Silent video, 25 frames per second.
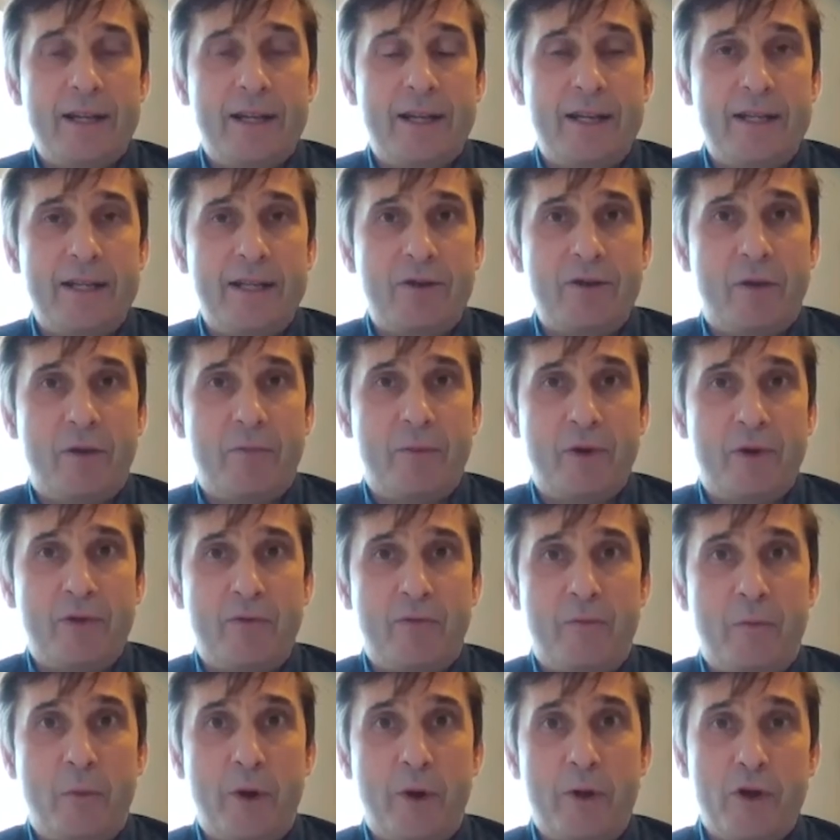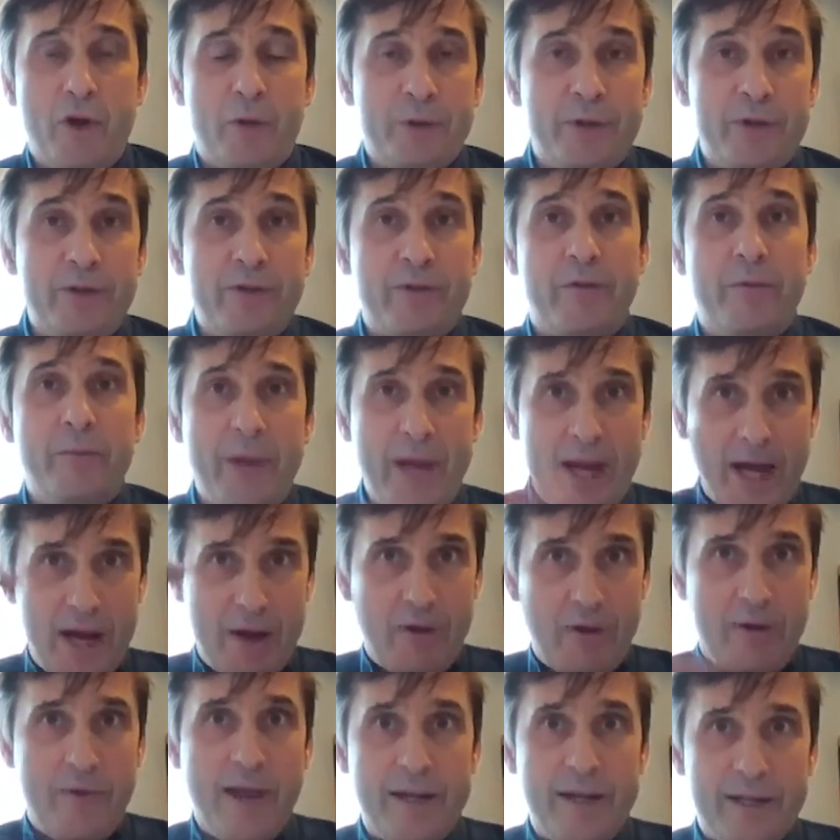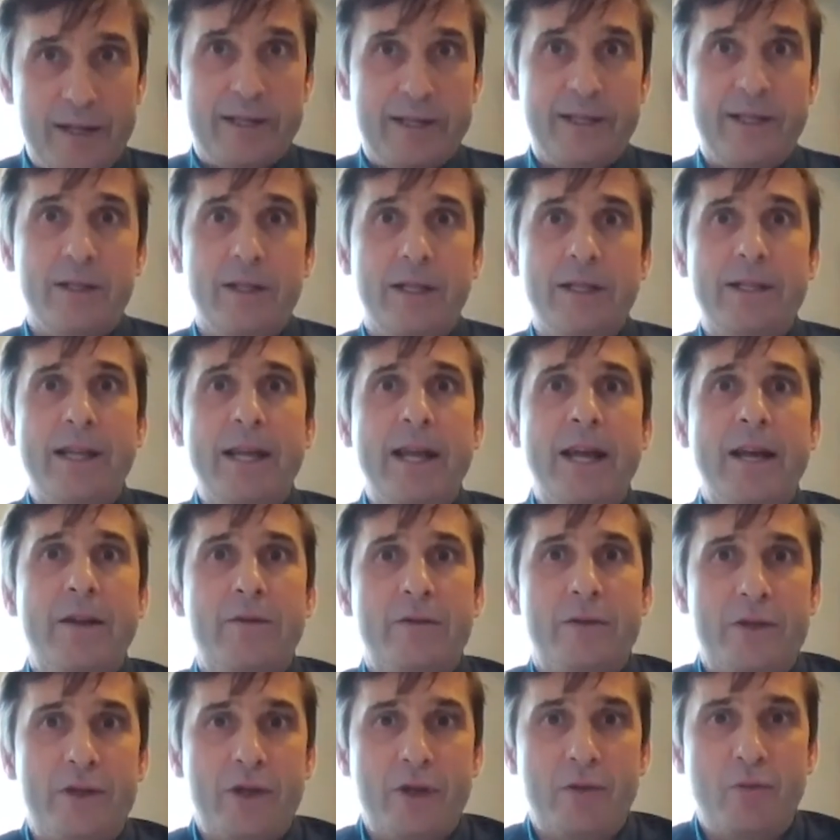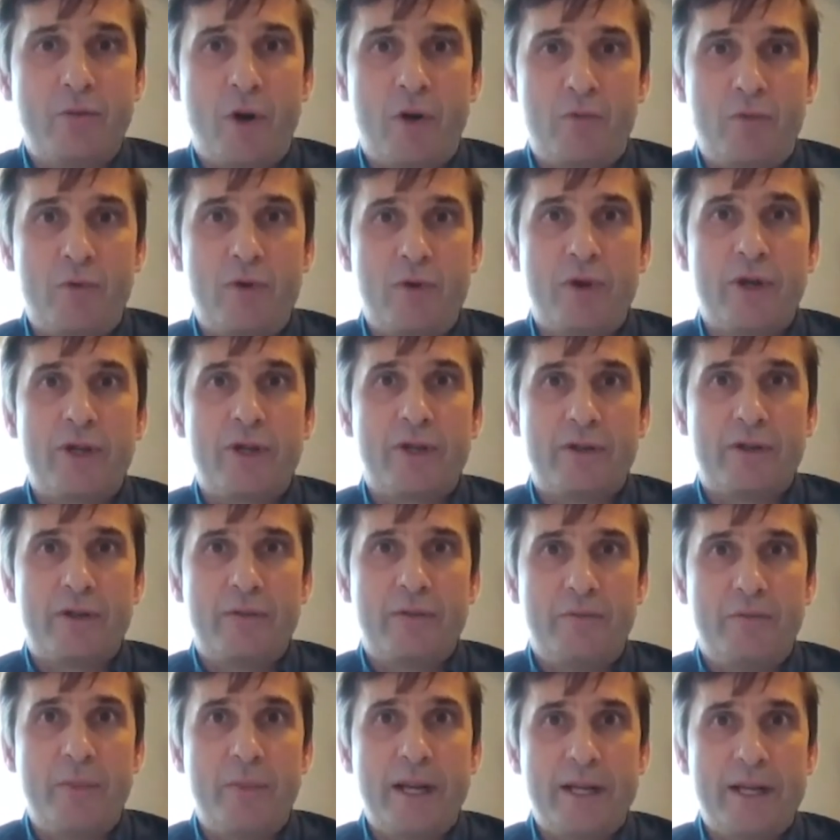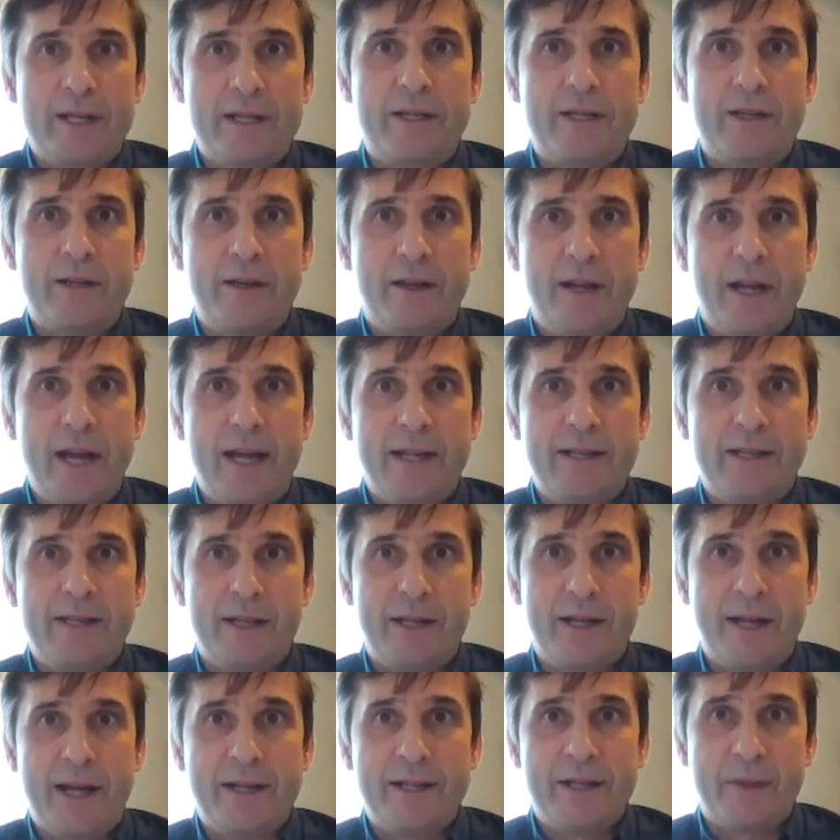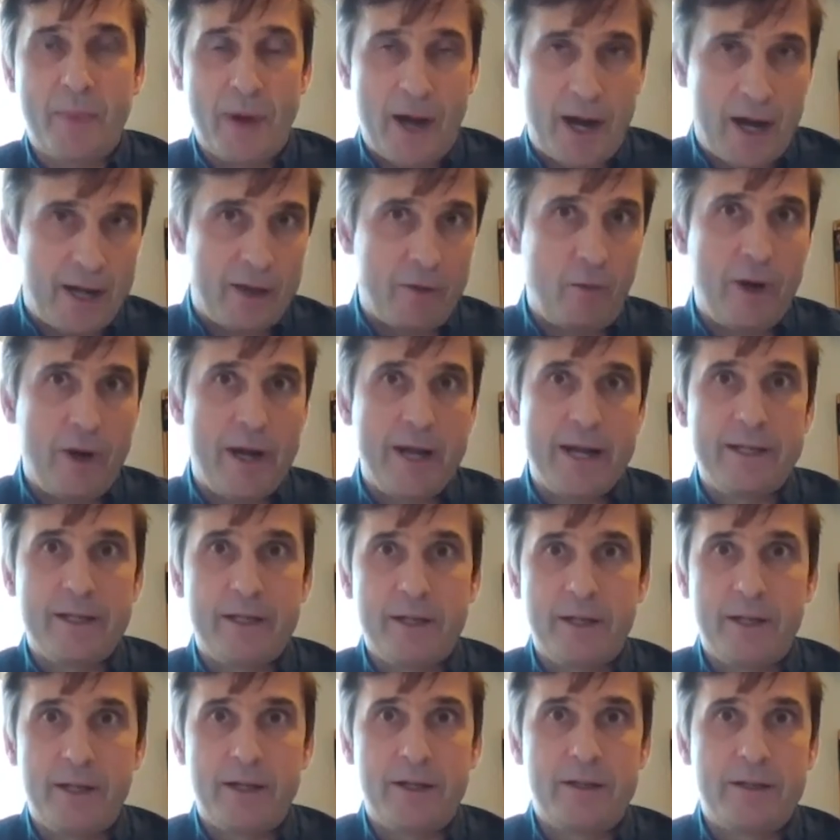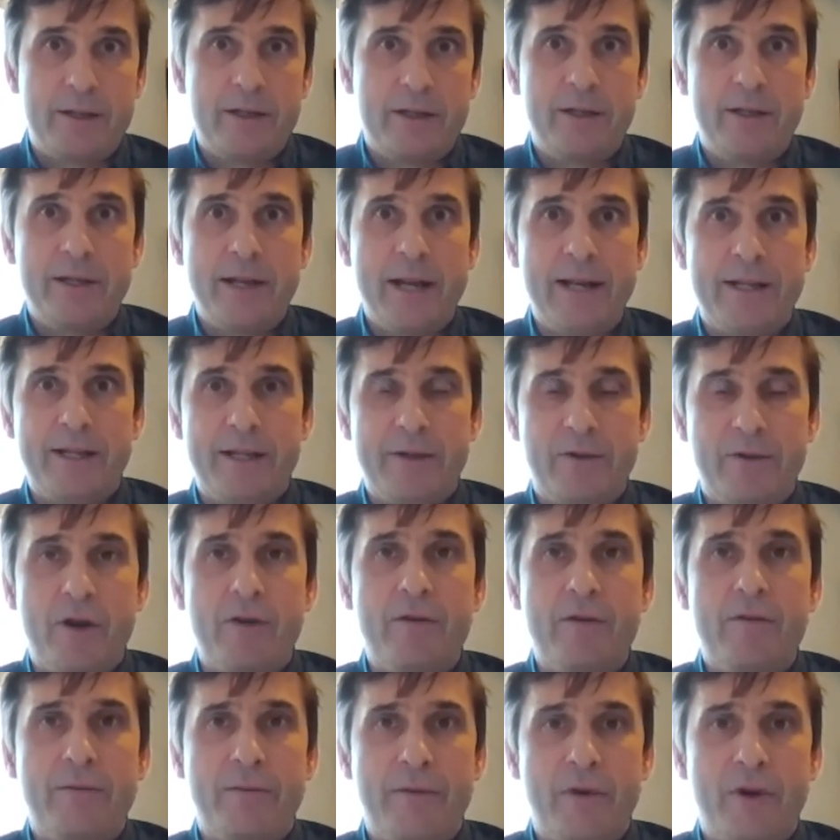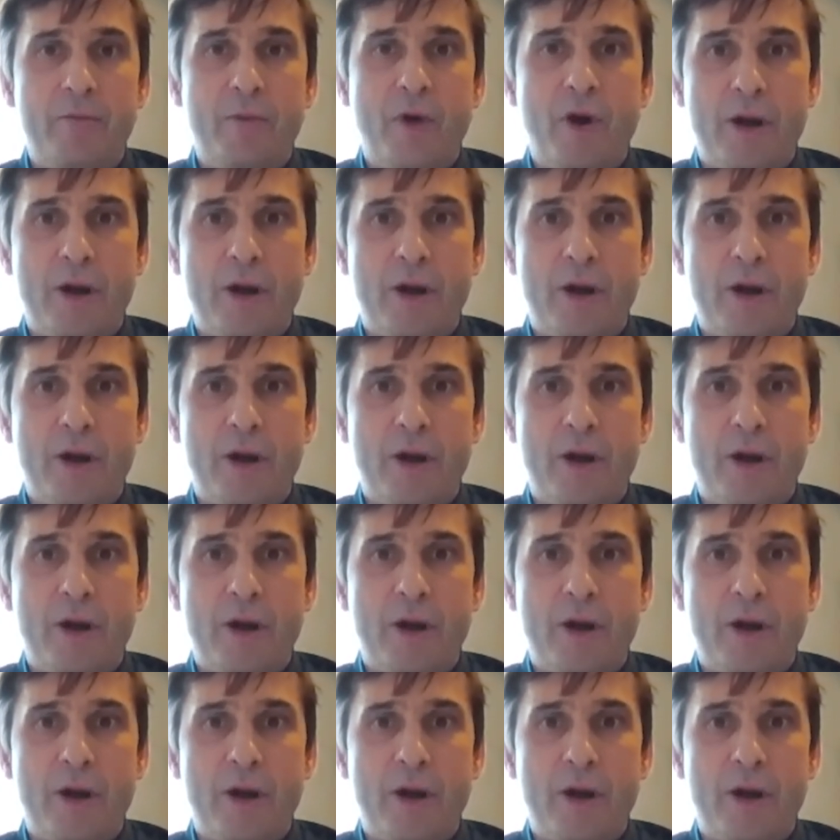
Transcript: consider what the options from there, and then distill it down to what works best as a pathway to net zero for a